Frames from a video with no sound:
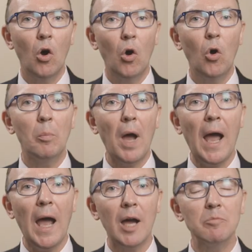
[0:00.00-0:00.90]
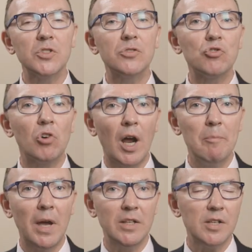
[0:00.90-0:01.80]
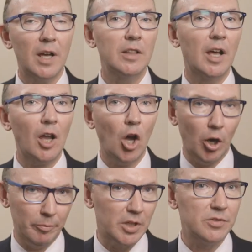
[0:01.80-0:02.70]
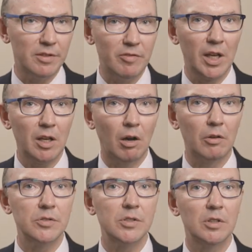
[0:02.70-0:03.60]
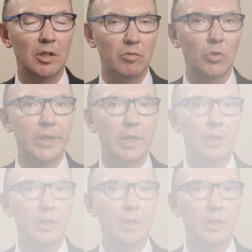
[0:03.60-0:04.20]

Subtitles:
or perhaps try and maintain their calmness if they can't avoid